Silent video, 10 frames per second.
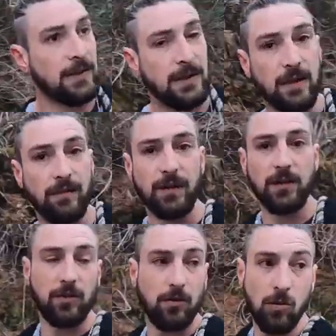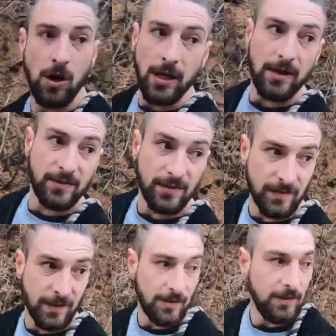nothing at all as I
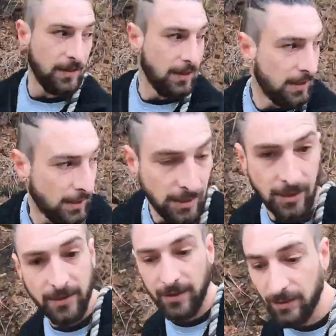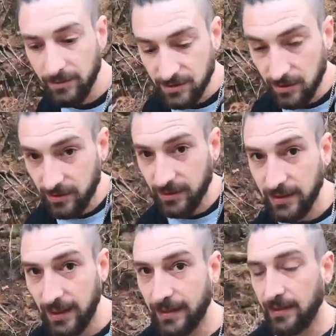say the other side of the
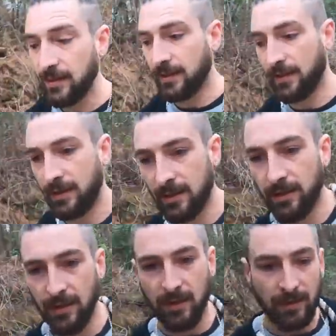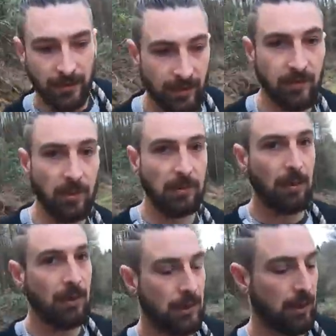gate there's a big
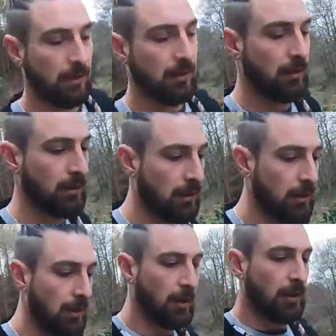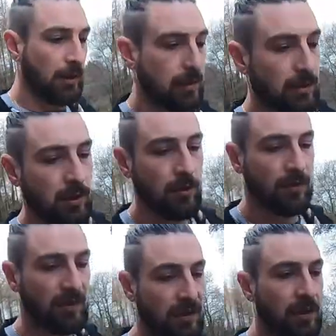bunker and I
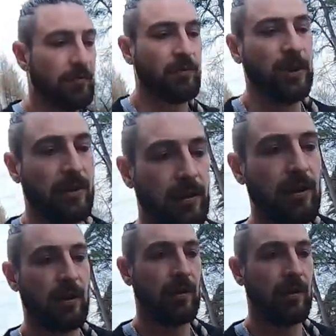clocked it the other week